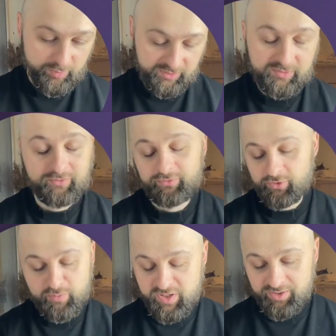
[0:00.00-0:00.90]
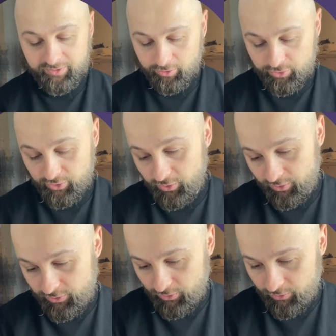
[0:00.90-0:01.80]
but for me it looks
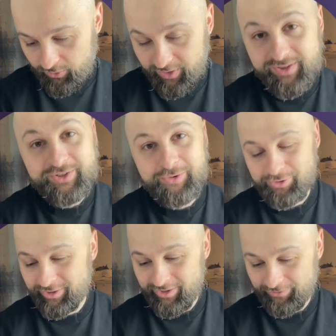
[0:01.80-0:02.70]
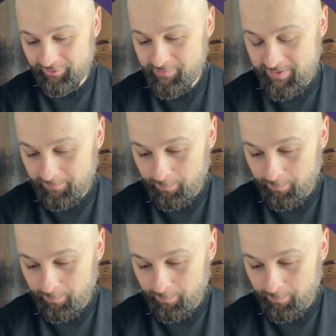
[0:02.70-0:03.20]
good, so it's good enough for me.